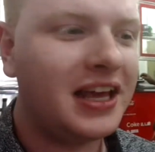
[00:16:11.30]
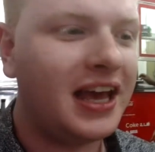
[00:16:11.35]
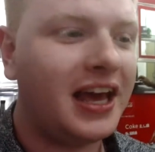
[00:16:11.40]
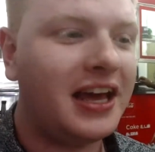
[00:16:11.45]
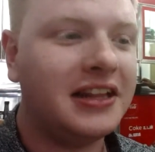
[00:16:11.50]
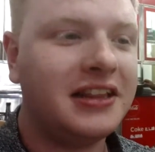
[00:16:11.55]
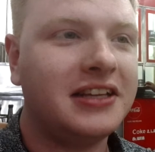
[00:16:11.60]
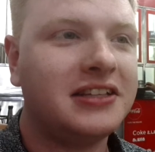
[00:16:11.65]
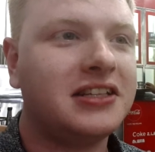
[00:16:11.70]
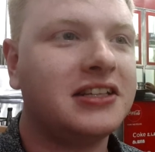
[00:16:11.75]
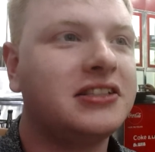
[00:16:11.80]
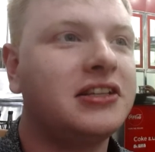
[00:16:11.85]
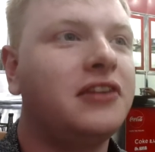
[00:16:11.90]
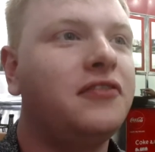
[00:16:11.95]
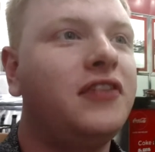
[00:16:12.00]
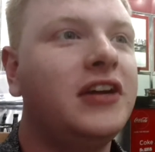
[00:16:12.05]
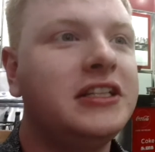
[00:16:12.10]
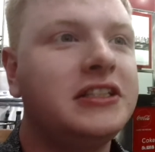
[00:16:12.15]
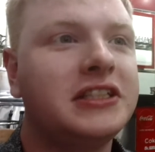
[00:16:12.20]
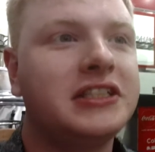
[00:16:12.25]
Yeah, this is a
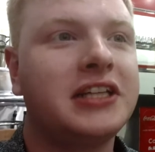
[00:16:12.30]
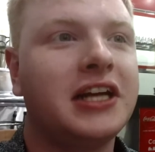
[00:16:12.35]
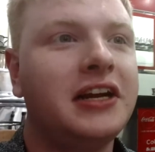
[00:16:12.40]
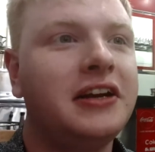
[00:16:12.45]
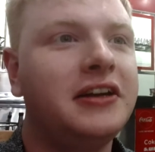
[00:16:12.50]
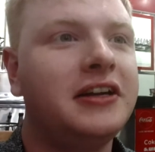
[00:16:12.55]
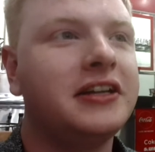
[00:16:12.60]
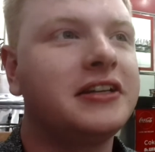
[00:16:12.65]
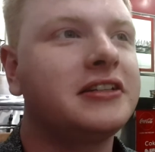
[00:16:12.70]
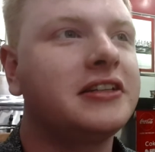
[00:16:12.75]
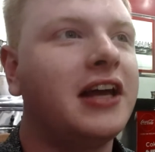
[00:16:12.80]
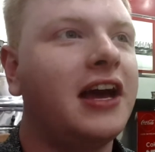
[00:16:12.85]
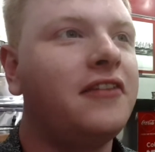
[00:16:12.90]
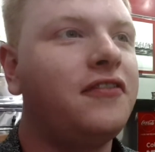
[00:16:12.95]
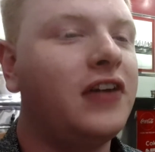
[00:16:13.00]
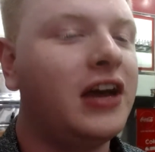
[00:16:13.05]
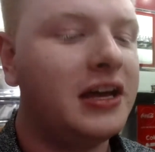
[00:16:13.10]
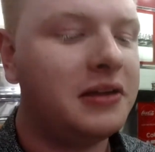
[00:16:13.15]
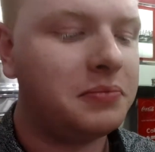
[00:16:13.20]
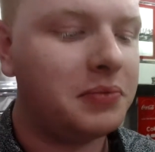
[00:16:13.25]
vegetarian
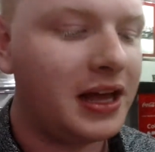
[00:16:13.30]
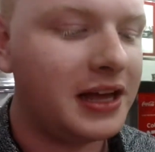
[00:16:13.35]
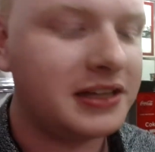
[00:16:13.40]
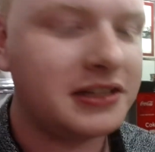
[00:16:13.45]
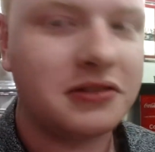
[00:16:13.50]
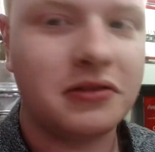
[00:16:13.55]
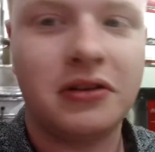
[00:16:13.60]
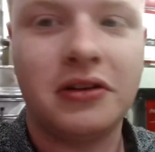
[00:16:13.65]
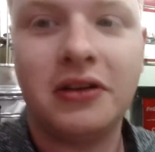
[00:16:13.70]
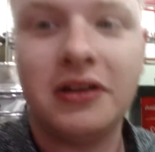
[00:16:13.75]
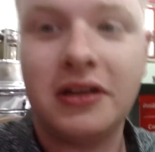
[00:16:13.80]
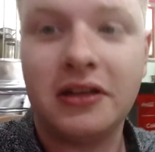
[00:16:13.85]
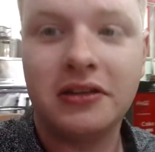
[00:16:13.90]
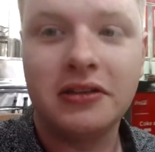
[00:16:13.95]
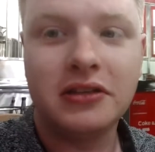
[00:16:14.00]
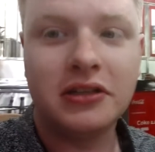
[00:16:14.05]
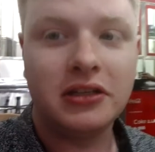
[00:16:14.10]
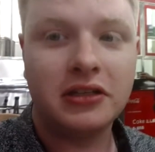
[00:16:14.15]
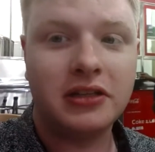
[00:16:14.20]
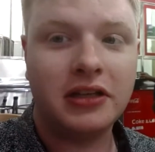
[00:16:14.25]
cafe place where,
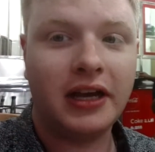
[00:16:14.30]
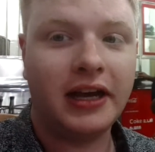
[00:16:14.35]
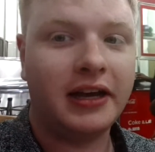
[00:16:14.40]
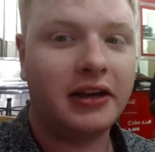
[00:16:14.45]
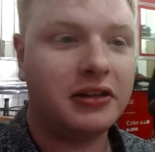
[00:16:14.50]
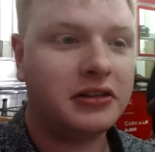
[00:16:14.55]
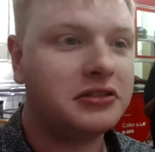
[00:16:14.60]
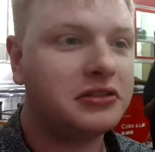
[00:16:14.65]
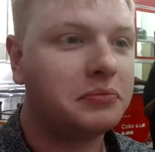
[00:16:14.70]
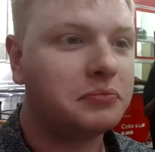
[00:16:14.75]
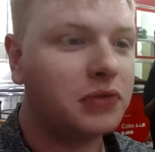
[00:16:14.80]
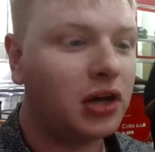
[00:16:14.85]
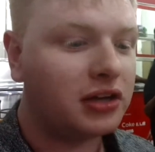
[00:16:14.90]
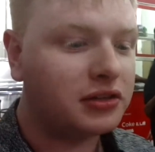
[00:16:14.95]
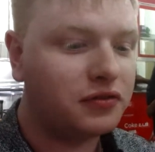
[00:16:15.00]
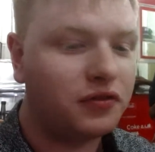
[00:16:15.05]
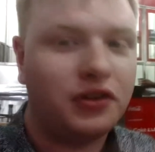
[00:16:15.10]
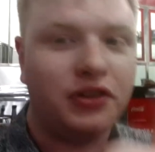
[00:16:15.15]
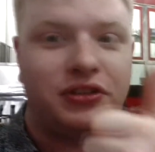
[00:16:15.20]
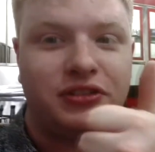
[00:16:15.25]
yeah, some
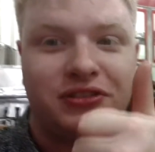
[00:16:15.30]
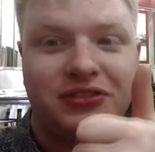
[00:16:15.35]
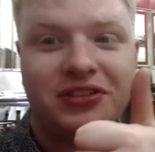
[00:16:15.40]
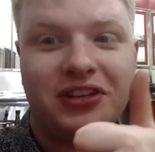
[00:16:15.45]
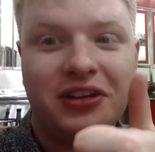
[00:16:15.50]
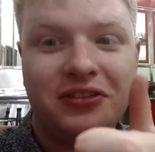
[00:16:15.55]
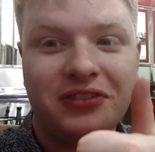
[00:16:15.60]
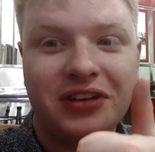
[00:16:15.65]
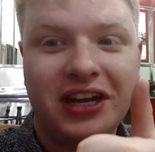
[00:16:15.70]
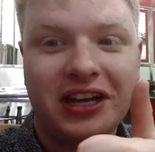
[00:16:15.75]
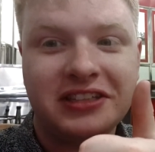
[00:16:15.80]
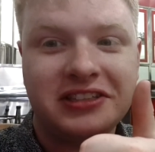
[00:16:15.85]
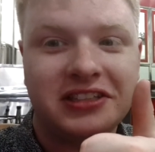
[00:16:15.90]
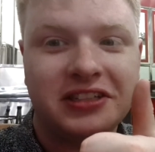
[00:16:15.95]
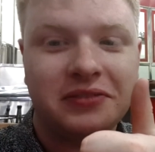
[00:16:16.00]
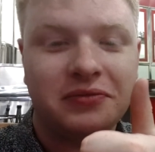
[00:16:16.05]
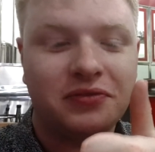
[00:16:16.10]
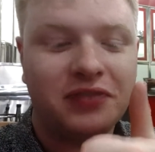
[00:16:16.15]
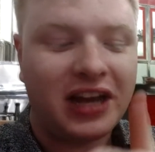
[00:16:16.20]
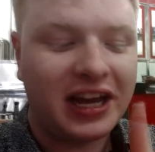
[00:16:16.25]
nice food. We had
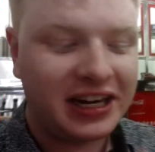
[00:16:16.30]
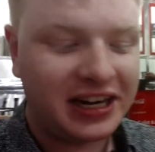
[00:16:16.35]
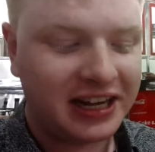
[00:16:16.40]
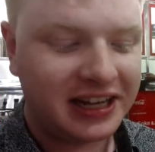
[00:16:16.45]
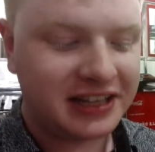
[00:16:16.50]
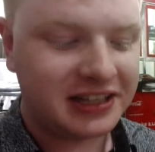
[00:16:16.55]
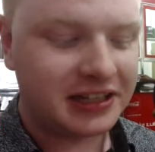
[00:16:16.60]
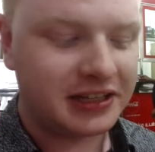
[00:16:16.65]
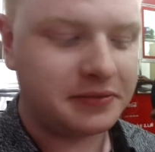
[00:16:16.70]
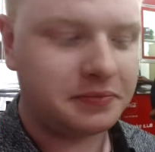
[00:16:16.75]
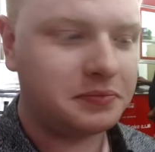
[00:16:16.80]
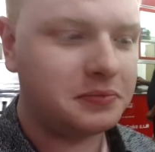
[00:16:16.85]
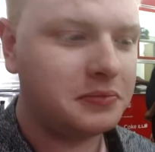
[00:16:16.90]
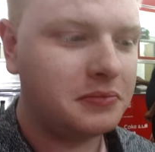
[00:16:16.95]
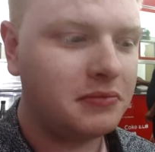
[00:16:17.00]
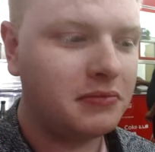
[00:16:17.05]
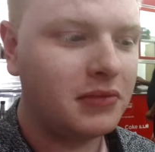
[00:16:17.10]
some Bade and...